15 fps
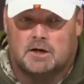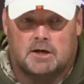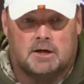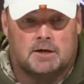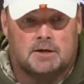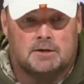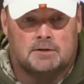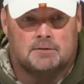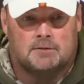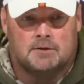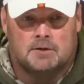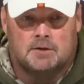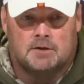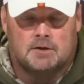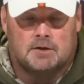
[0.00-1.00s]
And
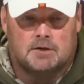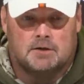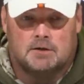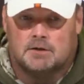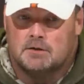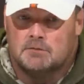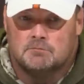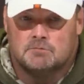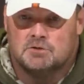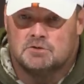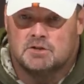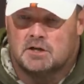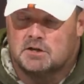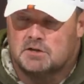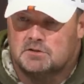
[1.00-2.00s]
we
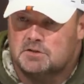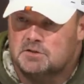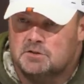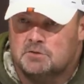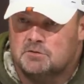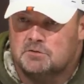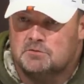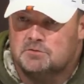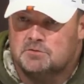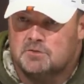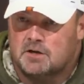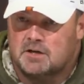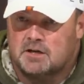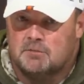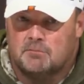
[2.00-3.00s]
just got to continue to
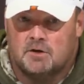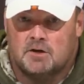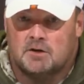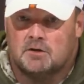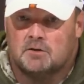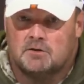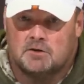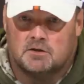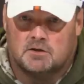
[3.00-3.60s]
try to get better